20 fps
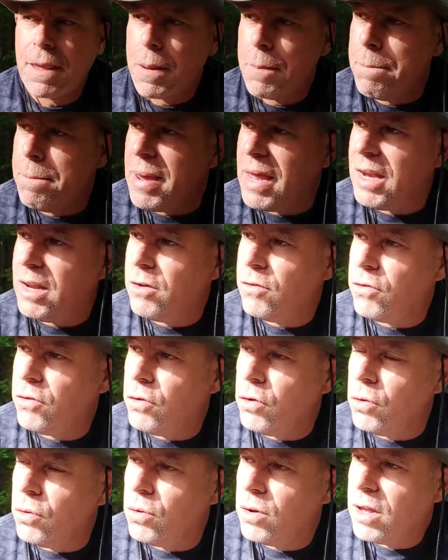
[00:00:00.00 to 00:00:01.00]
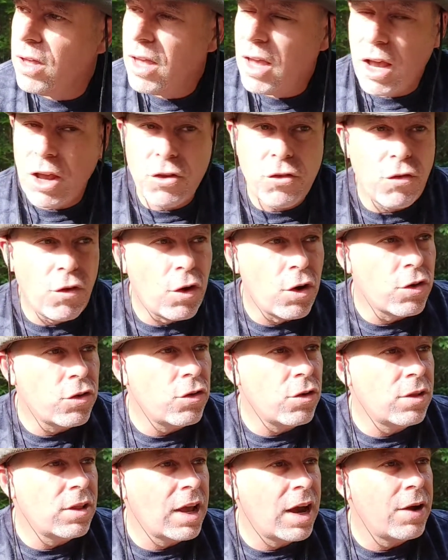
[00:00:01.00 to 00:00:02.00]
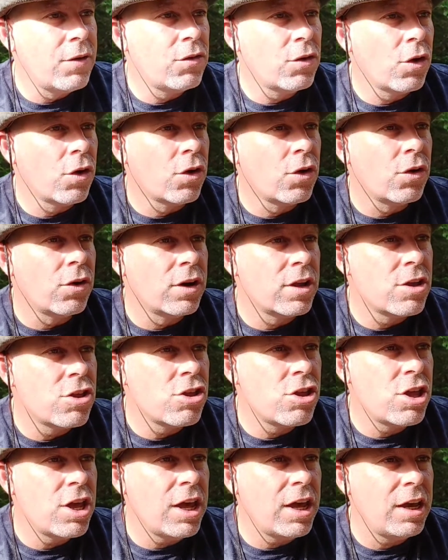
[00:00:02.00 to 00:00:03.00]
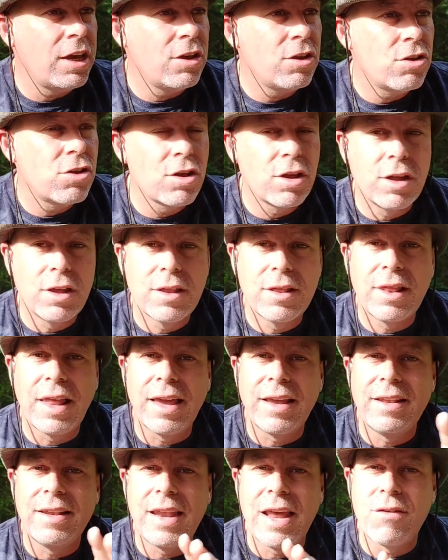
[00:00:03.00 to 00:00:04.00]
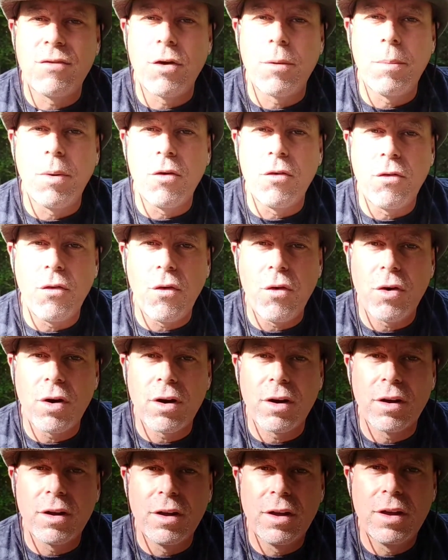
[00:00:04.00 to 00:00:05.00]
many of you, as far as your lives, are going to change like never before.